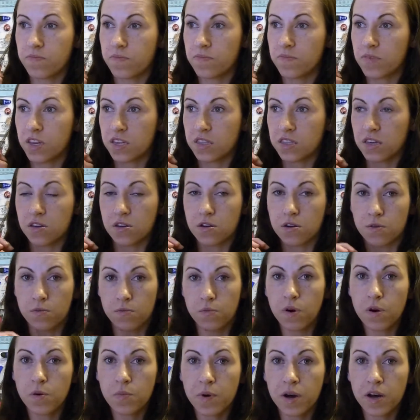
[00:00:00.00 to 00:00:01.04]
think that you're a
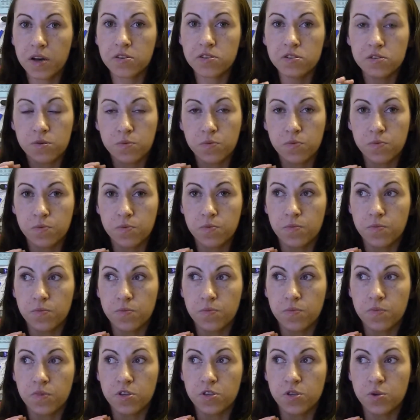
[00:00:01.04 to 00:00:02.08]
robot, so
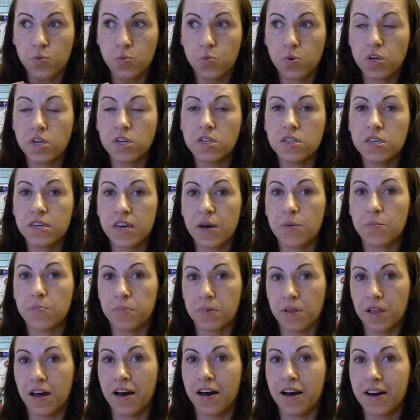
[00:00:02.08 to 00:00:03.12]
you will get
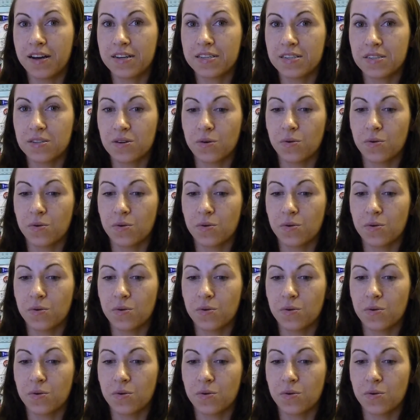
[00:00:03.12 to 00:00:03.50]
blocked